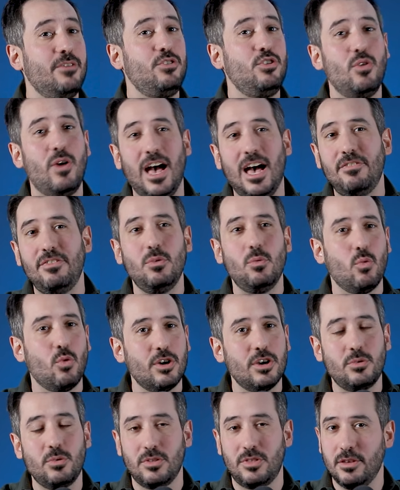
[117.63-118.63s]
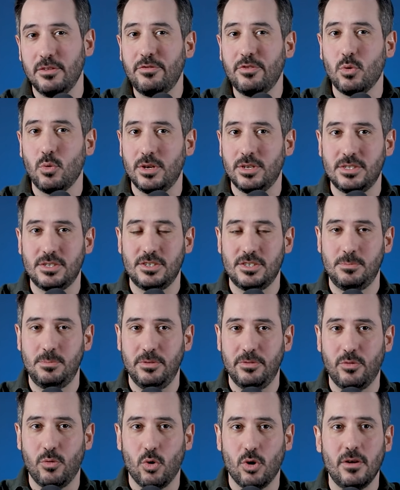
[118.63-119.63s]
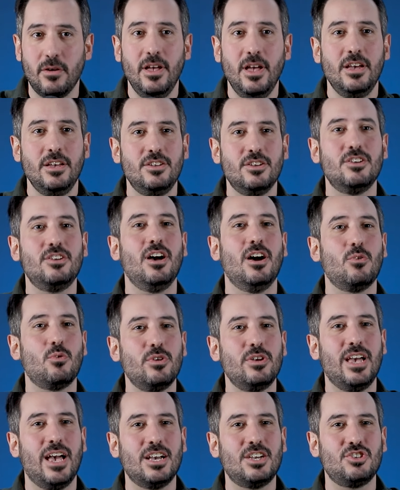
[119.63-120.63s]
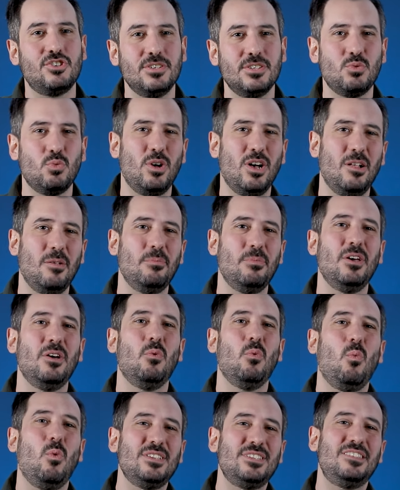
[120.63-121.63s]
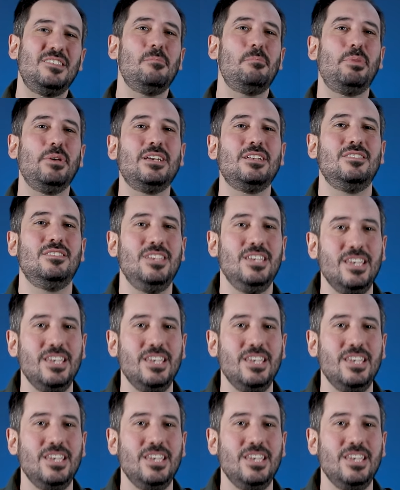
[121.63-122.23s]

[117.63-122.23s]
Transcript: If you haven't worked with influencers before, your gut reaction is, well, what's the big